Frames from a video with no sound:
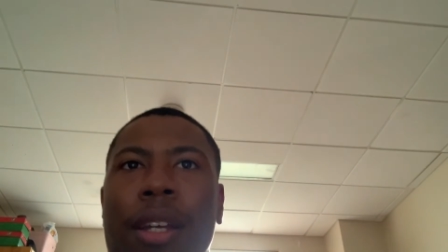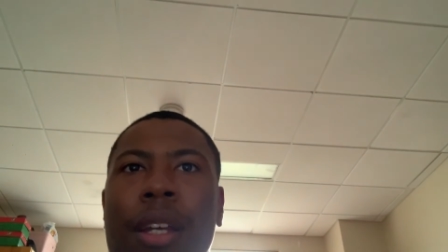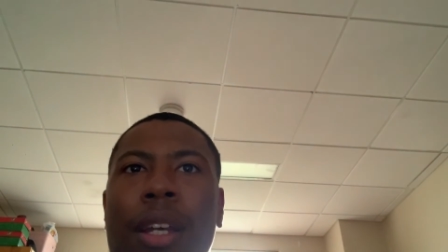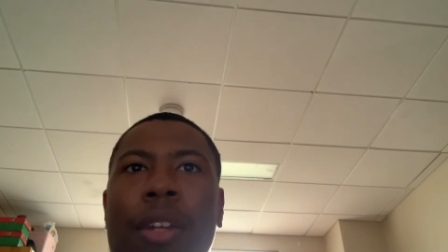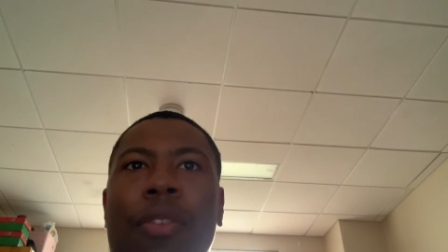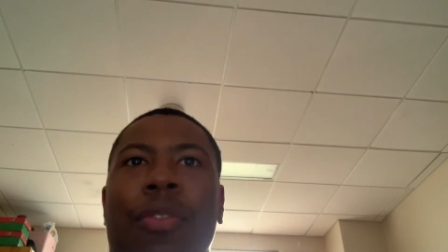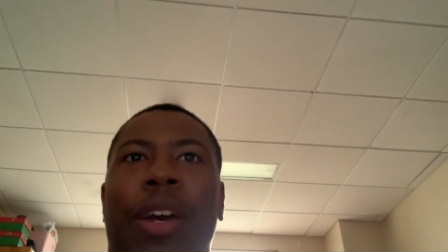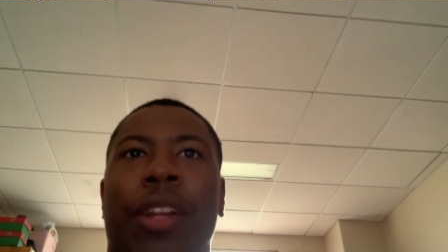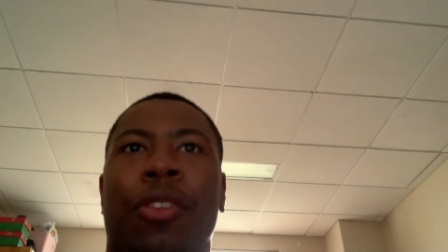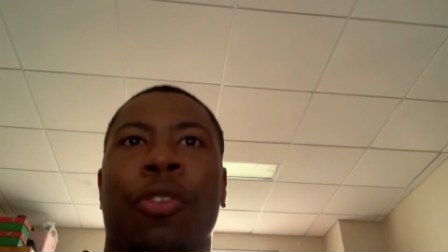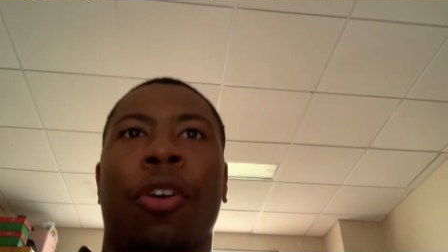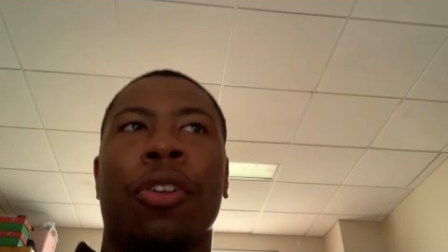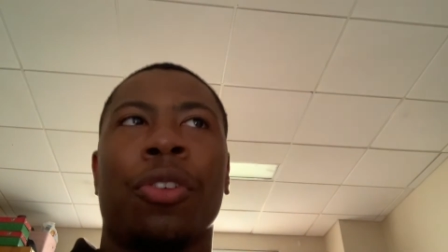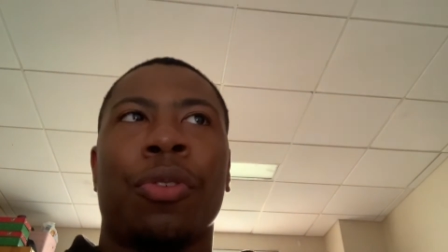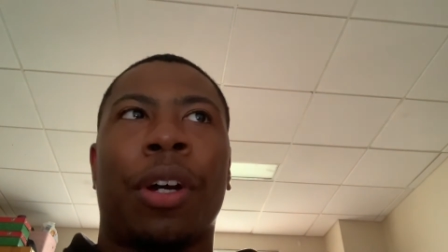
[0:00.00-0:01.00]
And in fact,
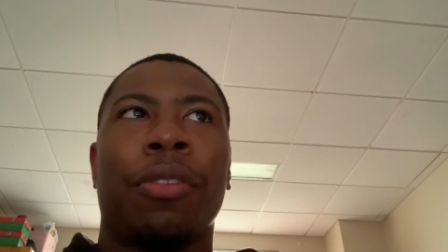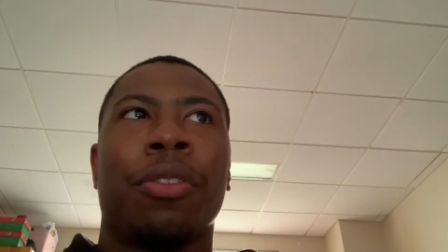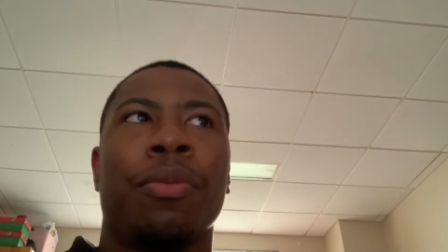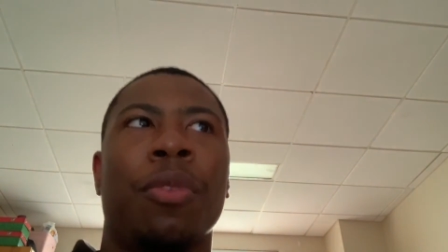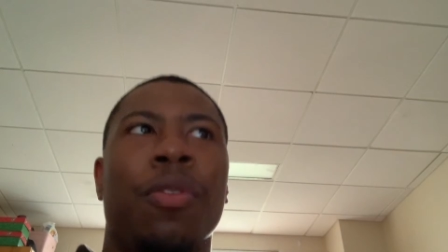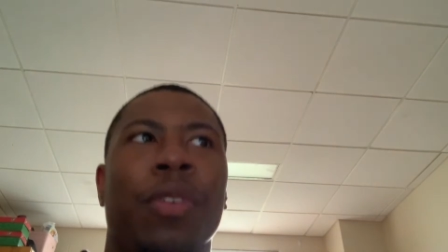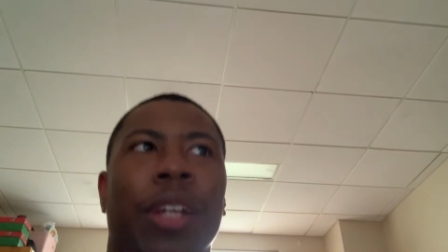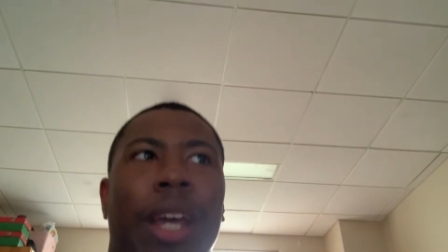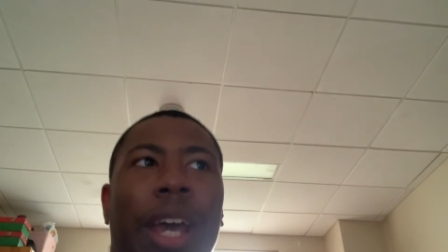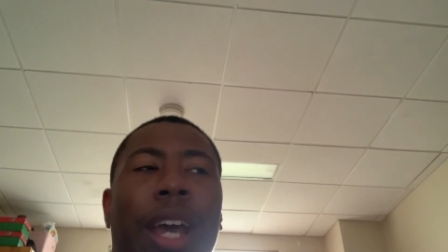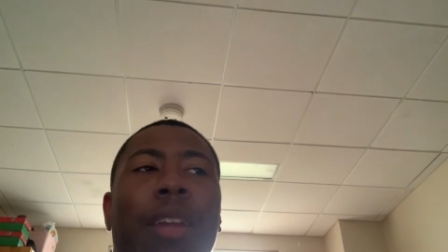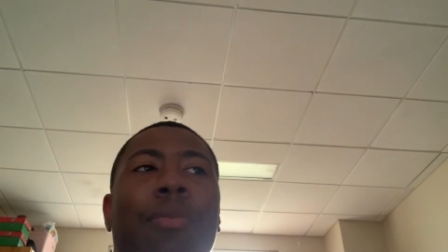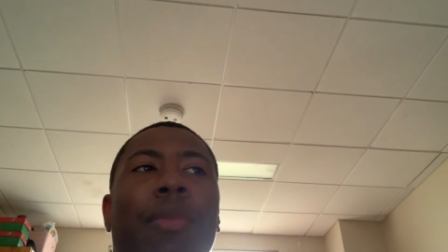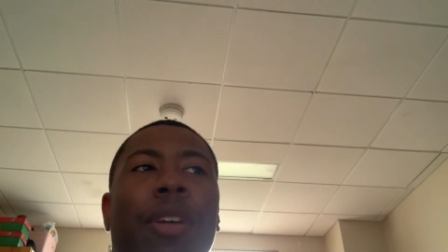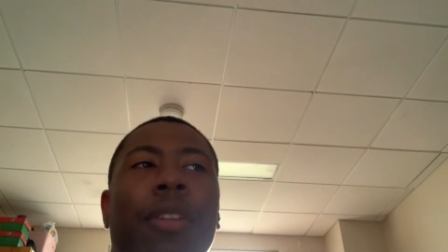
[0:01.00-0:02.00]
all throughout the movie,
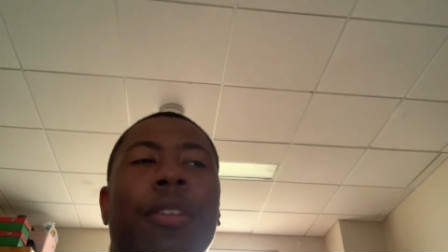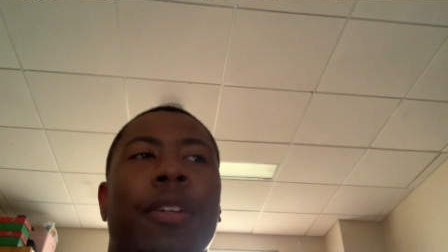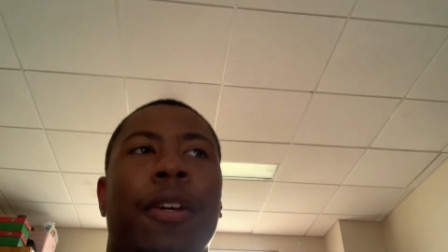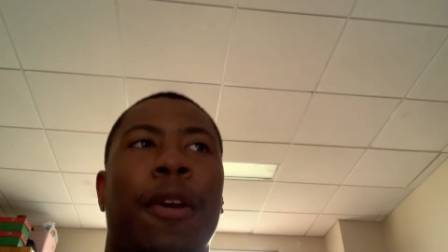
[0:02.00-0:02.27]
Edmund